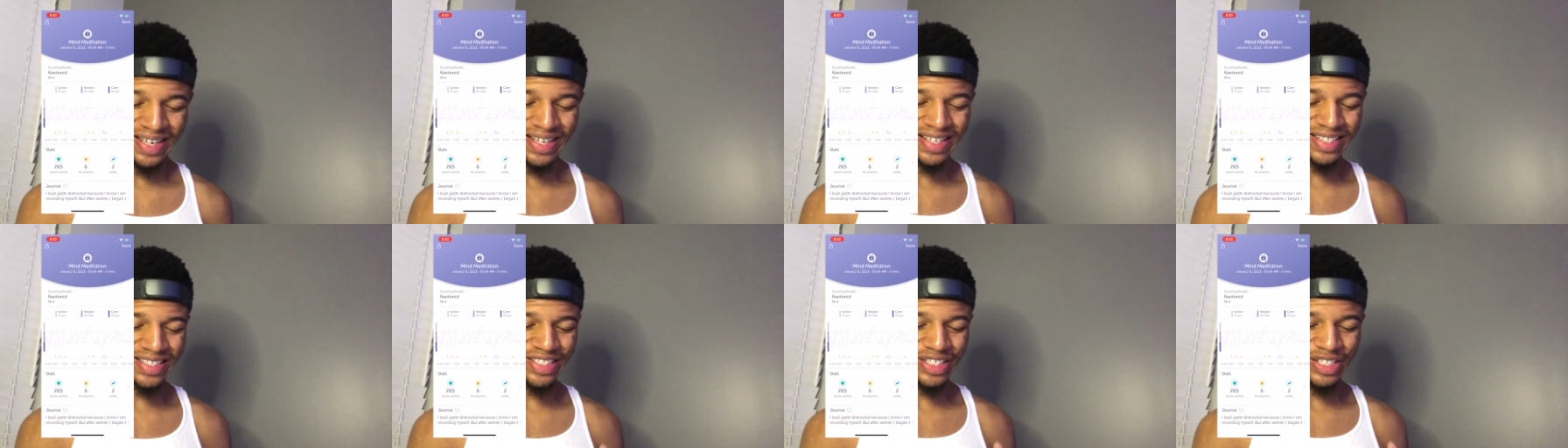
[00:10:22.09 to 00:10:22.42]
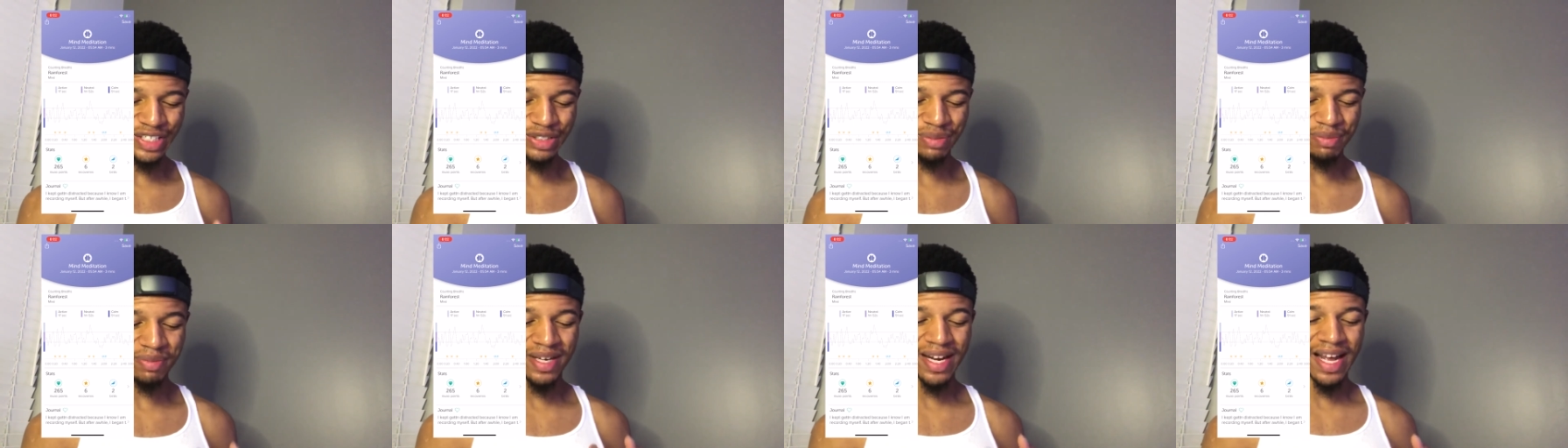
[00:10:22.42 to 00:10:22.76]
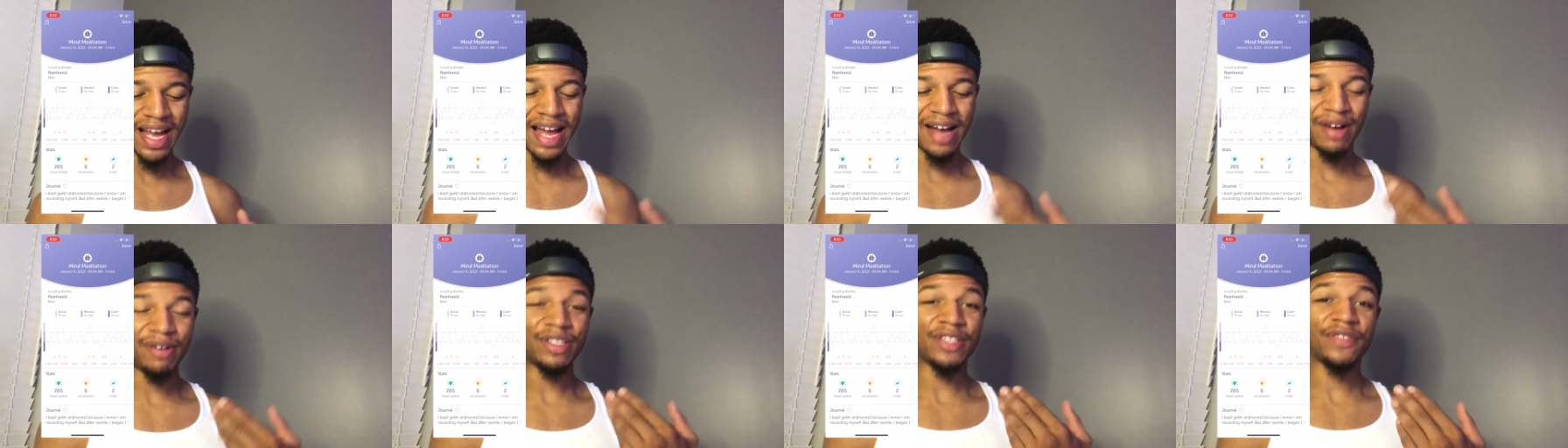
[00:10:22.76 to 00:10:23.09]
It shows me that
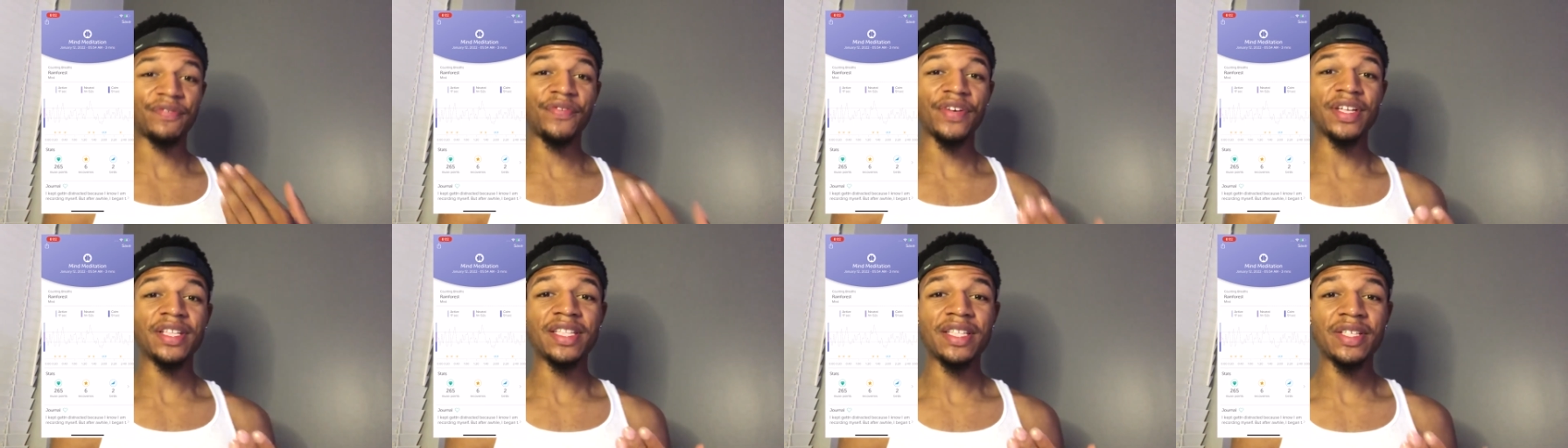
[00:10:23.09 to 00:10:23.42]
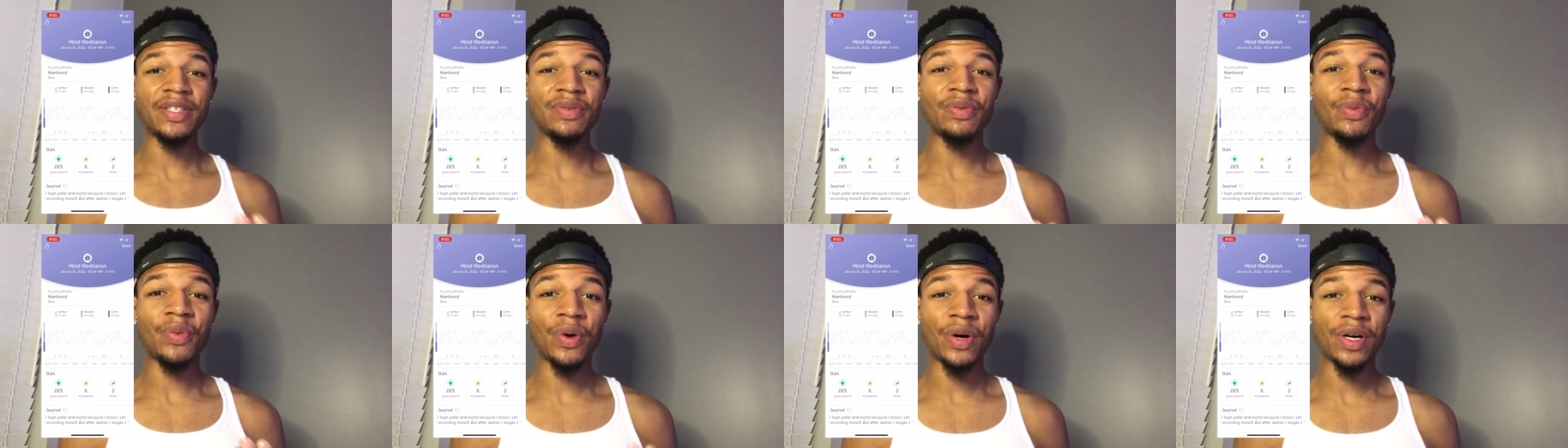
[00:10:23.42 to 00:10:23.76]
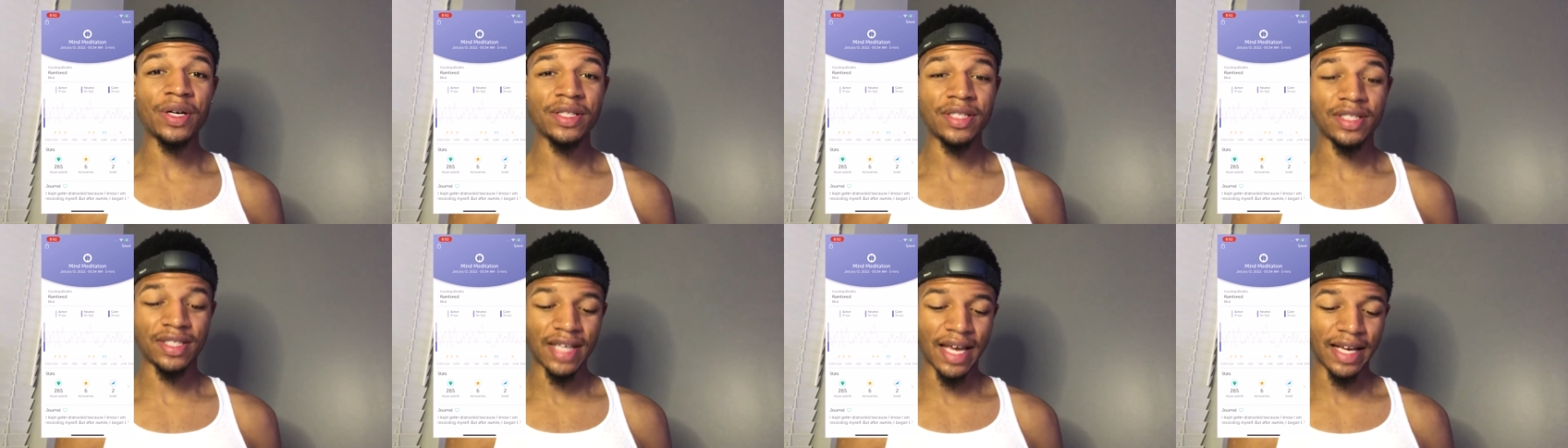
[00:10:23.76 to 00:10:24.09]
I was 51
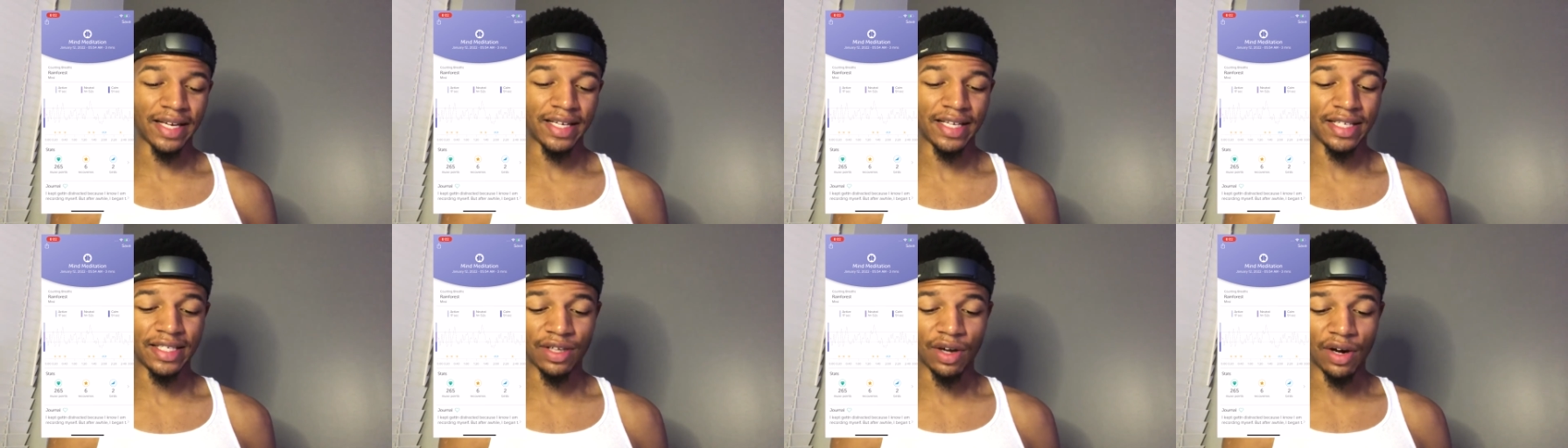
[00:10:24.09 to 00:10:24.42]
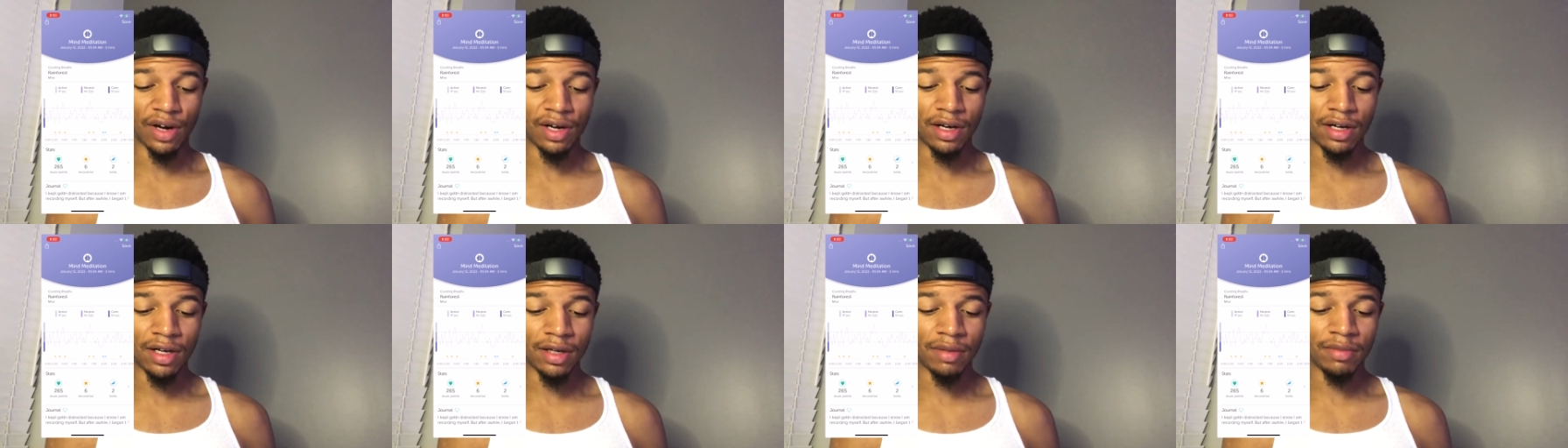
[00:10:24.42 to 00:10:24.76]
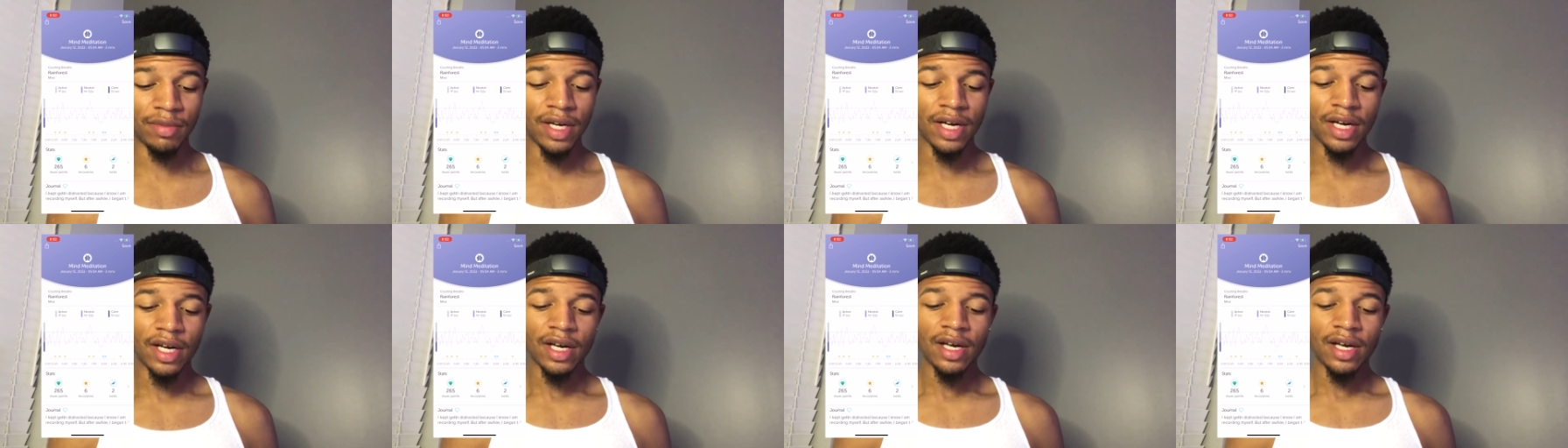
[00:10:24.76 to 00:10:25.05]
seconds calm,